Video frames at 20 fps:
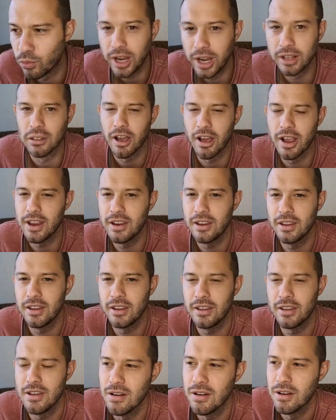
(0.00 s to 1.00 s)
ring light
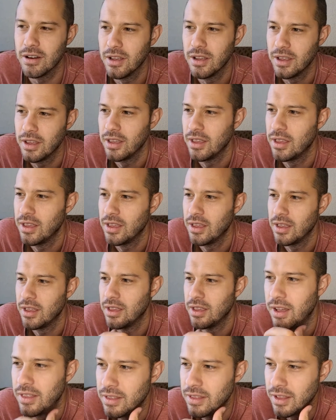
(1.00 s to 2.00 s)
here.
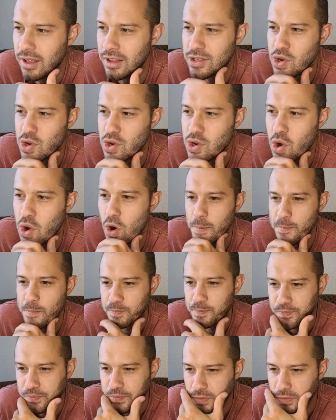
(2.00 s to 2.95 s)
That's all.